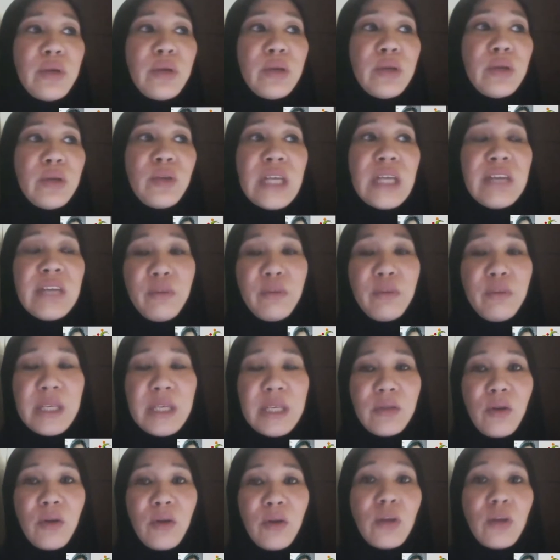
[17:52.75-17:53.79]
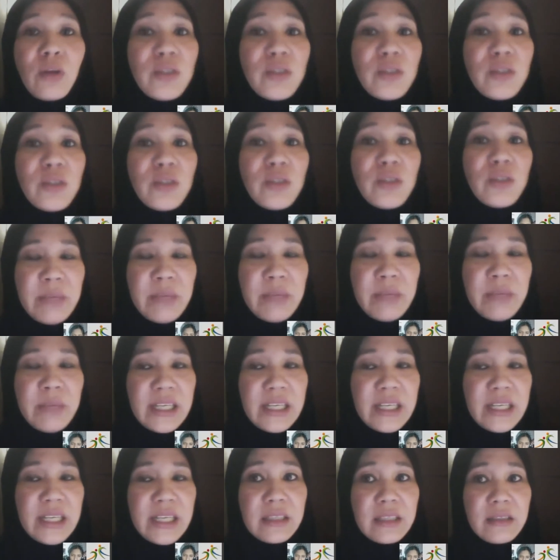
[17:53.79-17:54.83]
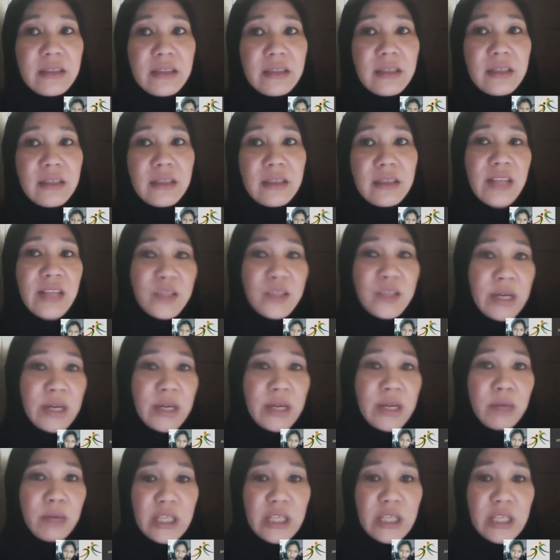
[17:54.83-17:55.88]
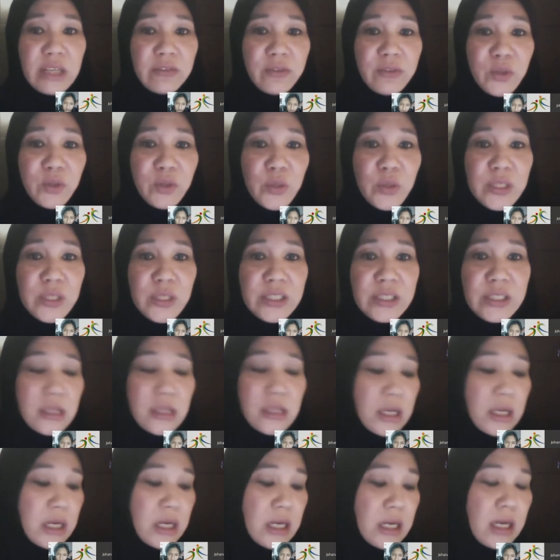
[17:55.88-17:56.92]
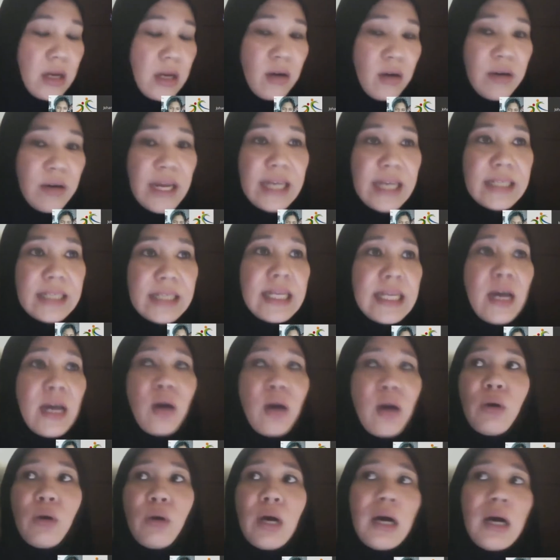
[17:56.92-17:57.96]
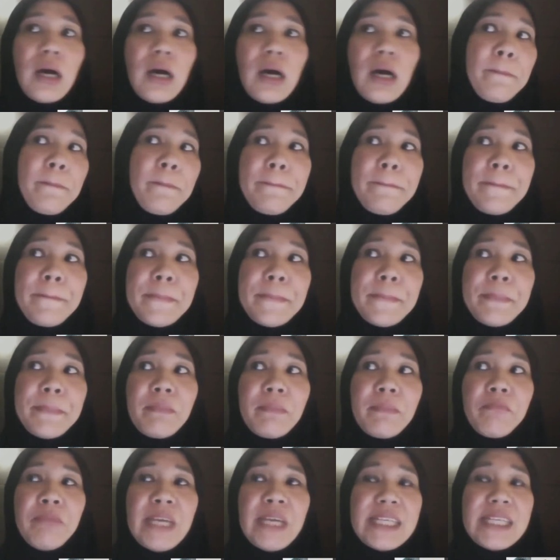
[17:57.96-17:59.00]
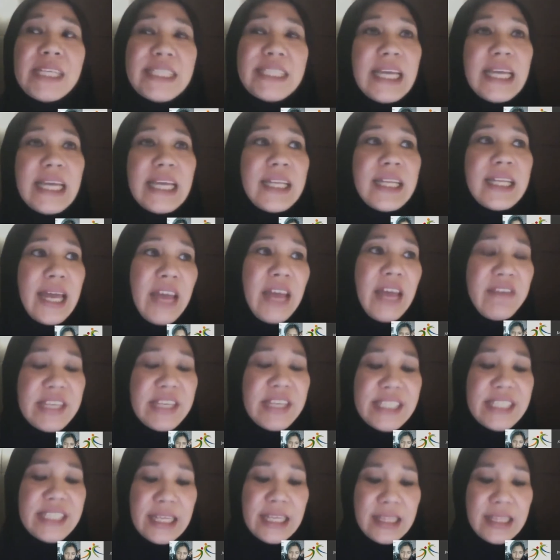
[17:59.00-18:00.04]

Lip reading: need for me to continue with the medication. So that's what I'm working towards. All right, now having said